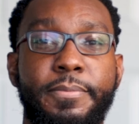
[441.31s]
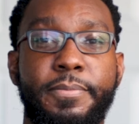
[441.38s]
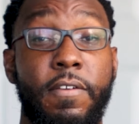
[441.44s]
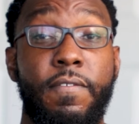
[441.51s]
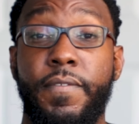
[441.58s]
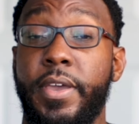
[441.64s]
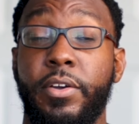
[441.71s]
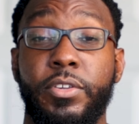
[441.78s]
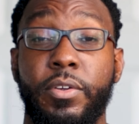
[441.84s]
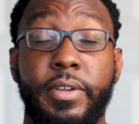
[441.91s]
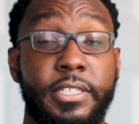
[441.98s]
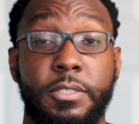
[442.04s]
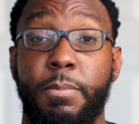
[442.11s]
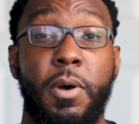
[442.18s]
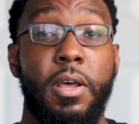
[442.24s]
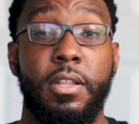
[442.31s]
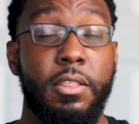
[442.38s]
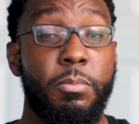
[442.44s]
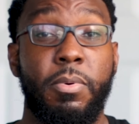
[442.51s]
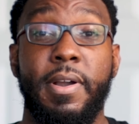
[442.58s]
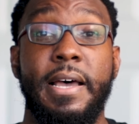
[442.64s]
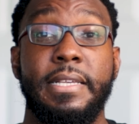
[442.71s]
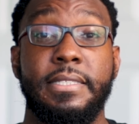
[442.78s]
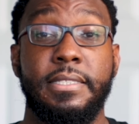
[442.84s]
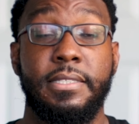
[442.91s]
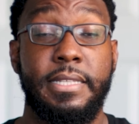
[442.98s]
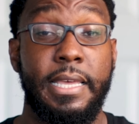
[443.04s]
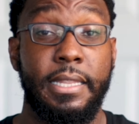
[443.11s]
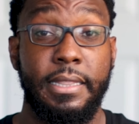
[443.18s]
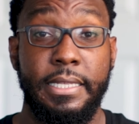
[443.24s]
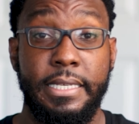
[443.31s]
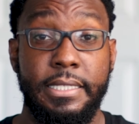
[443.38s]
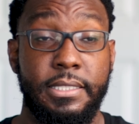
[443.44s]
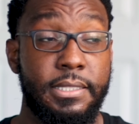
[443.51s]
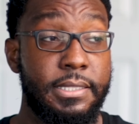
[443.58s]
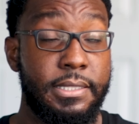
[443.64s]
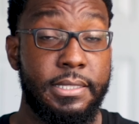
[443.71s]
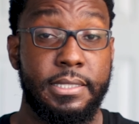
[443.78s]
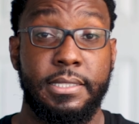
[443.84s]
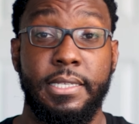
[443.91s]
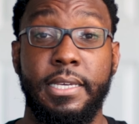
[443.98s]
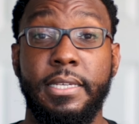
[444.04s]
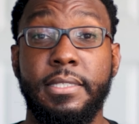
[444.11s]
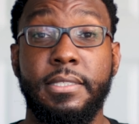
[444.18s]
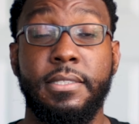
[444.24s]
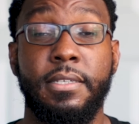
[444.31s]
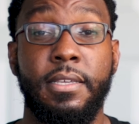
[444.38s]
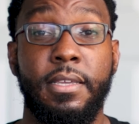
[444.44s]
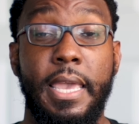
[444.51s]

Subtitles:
Failure is a part of the process that leads to success.